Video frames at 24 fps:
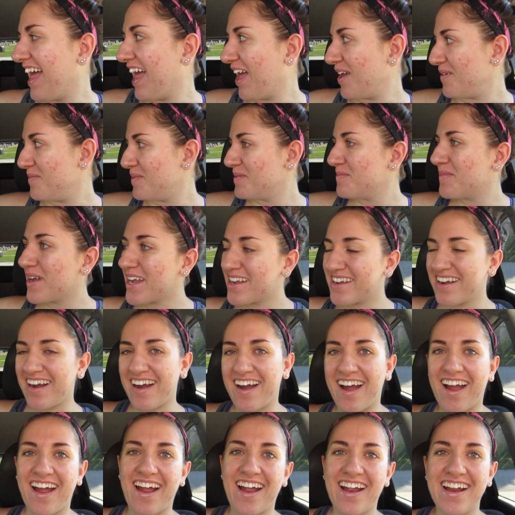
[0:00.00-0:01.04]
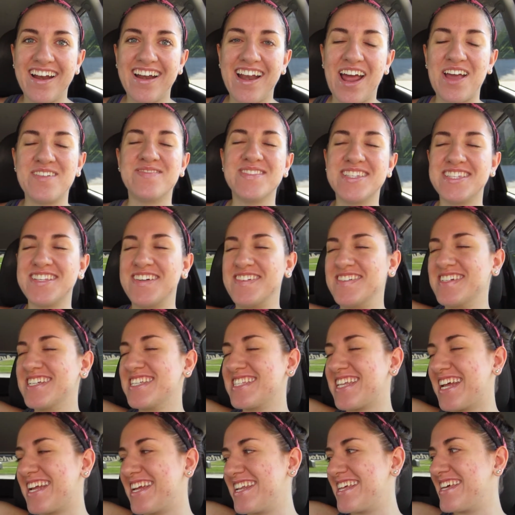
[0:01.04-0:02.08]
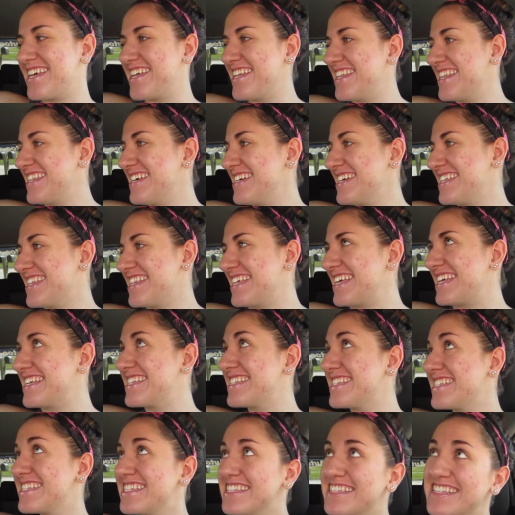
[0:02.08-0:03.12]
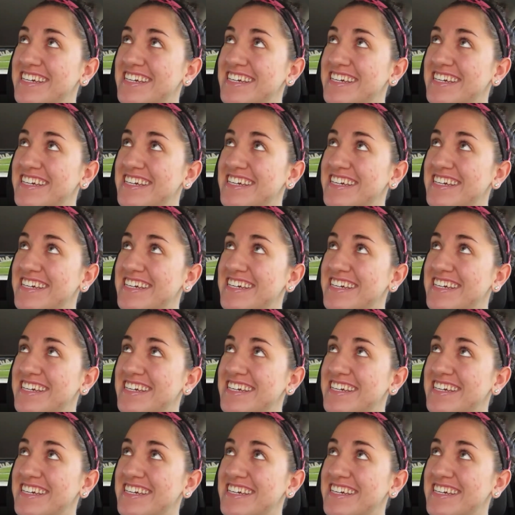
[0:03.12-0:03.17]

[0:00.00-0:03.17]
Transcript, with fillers: I'm in my car. I'm so excited. Look at this.